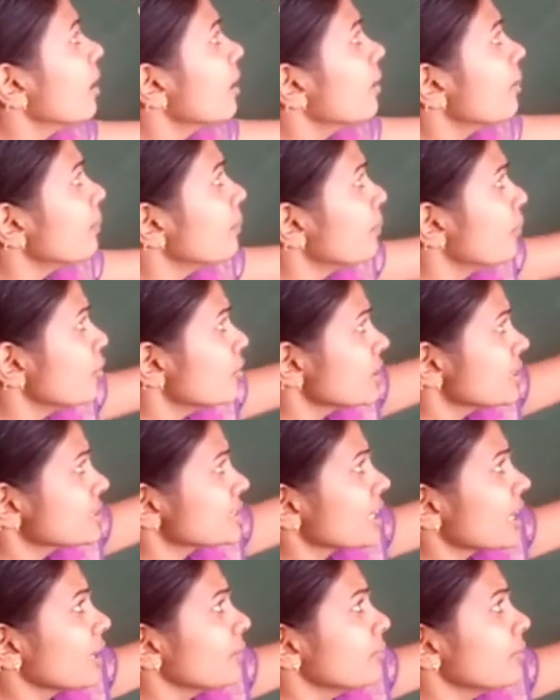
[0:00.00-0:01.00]
bonus
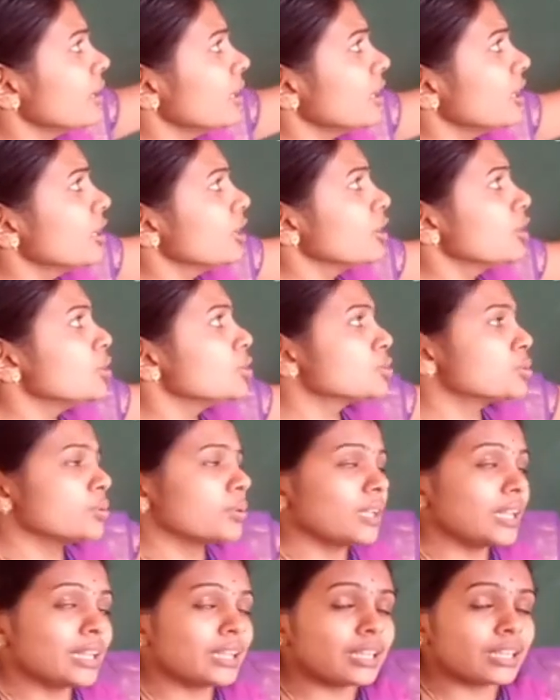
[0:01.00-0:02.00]
can be issued
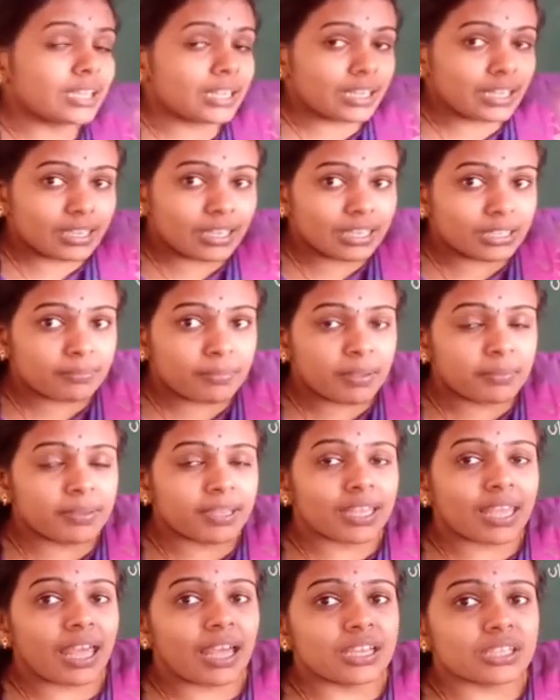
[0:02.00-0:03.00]
in, it may be
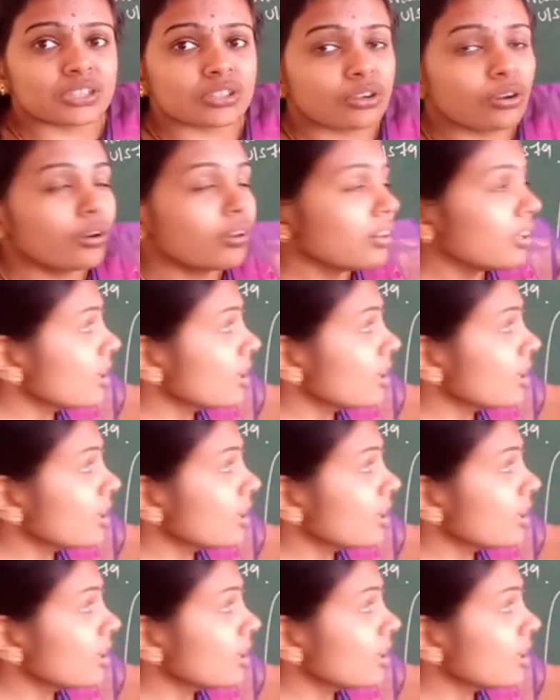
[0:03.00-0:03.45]
cash or